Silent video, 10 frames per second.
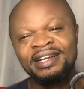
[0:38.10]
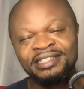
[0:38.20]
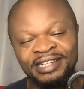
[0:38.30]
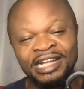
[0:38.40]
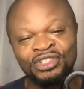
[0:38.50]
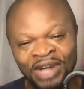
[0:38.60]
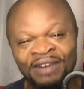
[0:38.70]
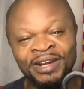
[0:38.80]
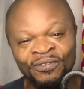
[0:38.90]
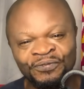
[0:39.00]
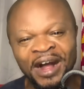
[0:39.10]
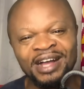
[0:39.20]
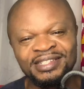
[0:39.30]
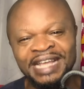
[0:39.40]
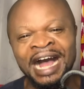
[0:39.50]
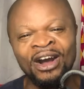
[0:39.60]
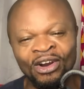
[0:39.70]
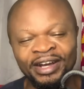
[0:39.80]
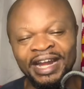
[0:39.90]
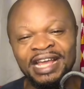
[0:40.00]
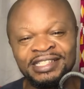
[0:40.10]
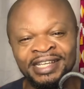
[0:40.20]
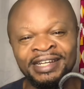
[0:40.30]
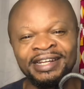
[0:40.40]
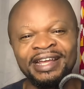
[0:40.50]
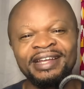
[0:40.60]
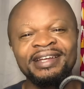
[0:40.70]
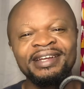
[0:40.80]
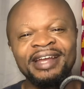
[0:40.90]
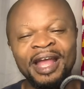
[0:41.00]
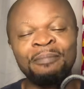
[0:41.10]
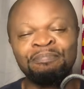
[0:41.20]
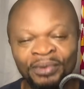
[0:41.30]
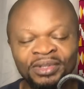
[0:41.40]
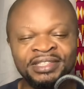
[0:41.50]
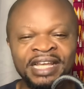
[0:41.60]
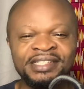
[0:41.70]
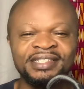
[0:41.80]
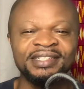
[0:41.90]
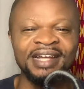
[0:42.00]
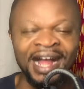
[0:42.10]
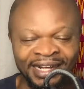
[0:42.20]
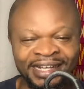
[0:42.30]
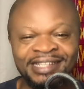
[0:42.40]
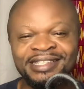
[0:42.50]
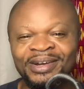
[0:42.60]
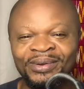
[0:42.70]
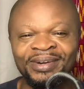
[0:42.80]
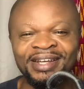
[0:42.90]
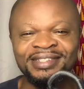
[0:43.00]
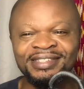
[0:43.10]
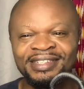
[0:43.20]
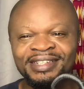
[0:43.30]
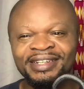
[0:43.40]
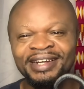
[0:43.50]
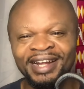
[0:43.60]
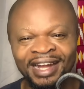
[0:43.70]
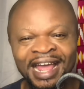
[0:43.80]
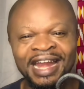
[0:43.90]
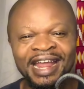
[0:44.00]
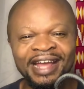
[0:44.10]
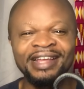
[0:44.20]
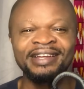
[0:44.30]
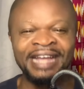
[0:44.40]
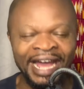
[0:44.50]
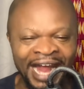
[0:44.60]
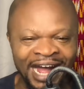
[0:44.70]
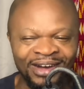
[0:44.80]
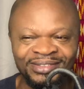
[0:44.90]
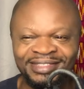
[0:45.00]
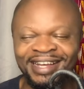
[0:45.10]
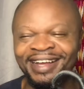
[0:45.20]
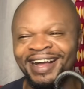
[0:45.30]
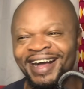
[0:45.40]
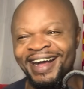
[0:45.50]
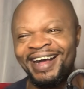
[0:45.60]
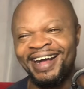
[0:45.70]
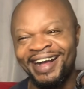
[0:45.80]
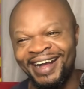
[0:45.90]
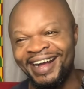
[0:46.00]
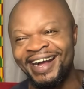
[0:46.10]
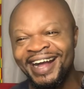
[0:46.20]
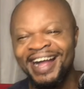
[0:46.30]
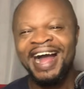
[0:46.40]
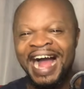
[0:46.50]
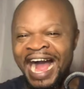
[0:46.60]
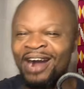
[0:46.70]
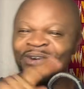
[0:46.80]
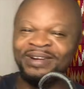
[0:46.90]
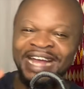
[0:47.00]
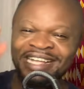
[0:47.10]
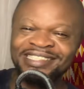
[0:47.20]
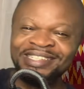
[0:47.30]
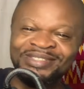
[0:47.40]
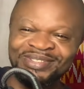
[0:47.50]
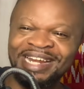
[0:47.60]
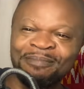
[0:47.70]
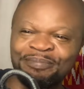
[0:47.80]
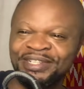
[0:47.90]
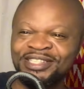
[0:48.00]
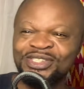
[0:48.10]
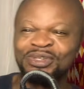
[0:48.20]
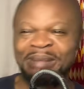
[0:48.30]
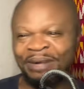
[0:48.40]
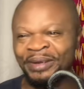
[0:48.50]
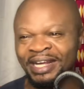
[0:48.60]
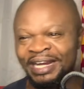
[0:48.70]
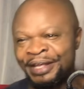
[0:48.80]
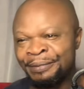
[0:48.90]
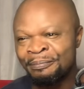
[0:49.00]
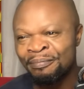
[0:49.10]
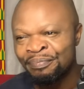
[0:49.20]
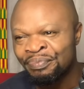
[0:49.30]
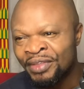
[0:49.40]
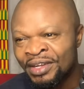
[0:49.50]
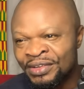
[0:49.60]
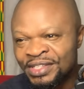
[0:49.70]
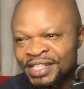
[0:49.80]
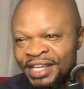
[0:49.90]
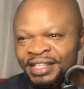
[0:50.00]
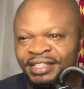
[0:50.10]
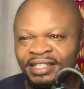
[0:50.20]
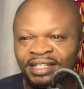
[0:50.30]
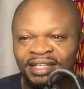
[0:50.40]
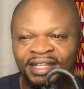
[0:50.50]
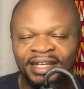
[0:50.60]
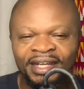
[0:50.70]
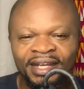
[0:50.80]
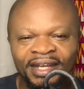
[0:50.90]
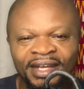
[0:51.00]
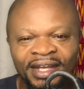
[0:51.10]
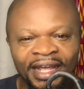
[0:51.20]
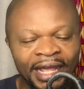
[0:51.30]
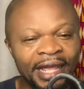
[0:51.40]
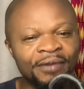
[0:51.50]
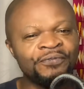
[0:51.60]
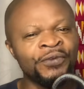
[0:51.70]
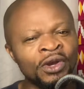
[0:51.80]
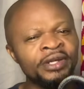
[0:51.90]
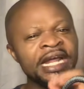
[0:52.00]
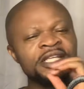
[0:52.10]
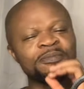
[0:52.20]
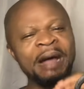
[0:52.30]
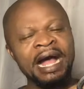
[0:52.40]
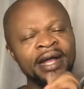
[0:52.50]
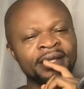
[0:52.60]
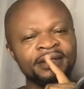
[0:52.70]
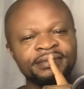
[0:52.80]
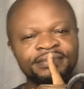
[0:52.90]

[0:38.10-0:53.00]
the traveling fans are organizing a protest against the owners. Clearly, get out. I will get into that pretty soon, but quickly. You see, few days back,